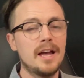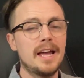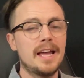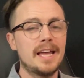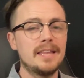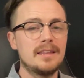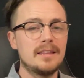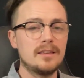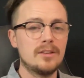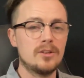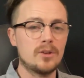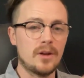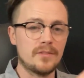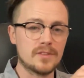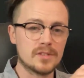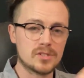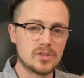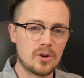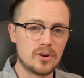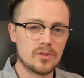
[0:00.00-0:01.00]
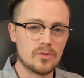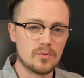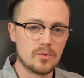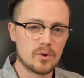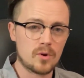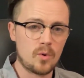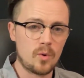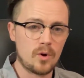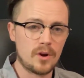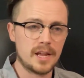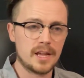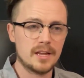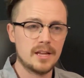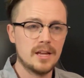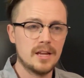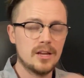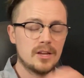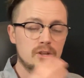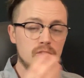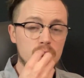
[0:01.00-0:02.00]
at the start of the
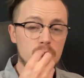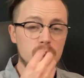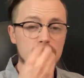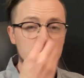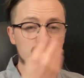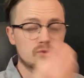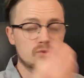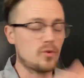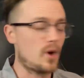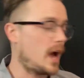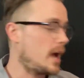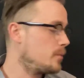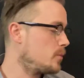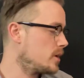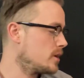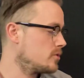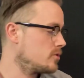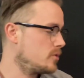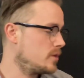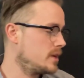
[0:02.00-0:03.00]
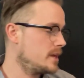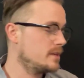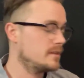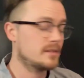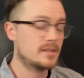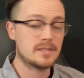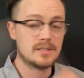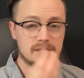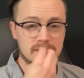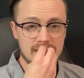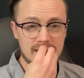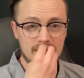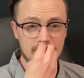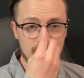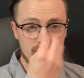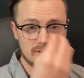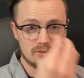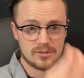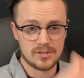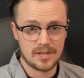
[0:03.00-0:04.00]
recording, you describe what you're doing. This is C
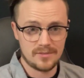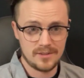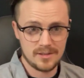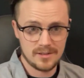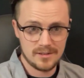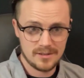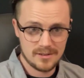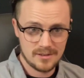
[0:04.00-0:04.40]
major 7.